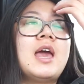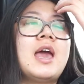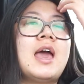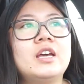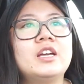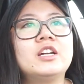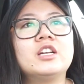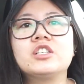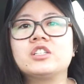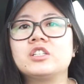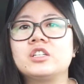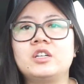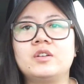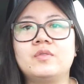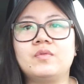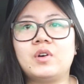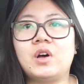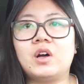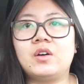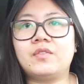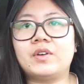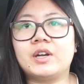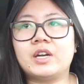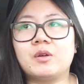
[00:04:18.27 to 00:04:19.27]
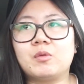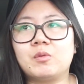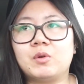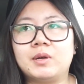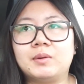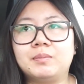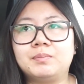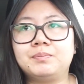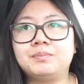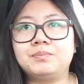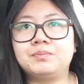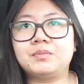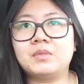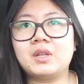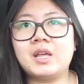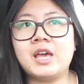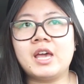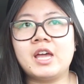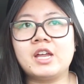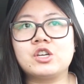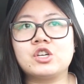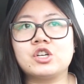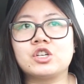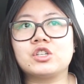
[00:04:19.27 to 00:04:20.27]
It doesn't involve anyone,
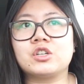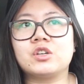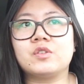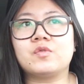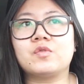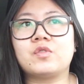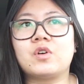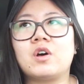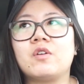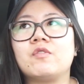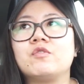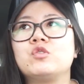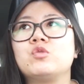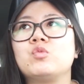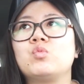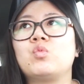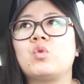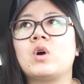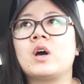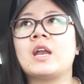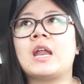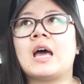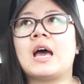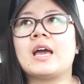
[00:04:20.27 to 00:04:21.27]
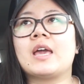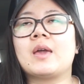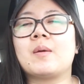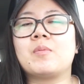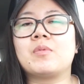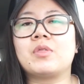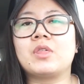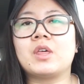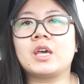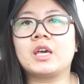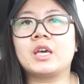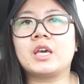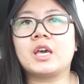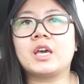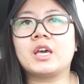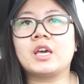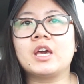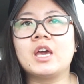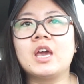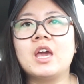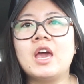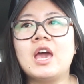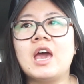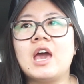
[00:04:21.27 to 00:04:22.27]
it just involves what I am thinking